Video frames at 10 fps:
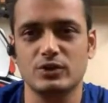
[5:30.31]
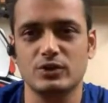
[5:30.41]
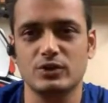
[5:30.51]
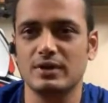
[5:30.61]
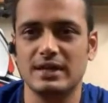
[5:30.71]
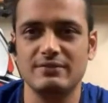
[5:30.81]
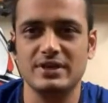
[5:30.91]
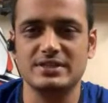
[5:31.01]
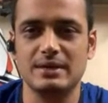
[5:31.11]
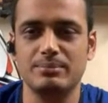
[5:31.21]
to give you a
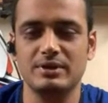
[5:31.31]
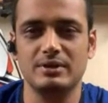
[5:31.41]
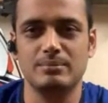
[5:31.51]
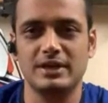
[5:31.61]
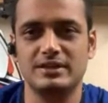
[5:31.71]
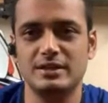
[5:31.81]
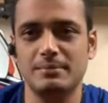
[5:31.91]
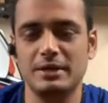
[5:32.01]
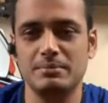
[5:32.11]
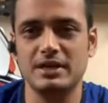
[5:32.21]
live example, my
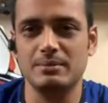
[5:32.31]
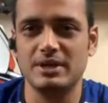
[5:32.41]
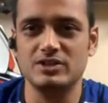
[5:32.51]
teammate Mika